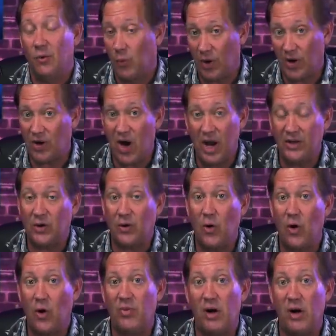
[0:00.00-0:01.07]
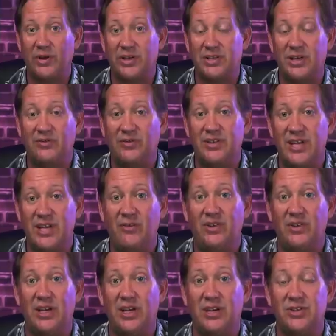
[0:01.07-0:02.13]
work on your whole public
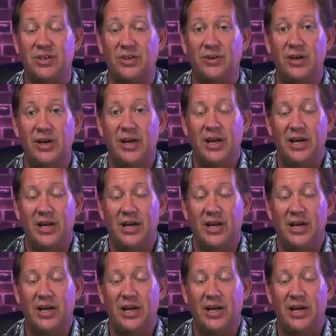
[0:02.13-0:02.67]
safety issue.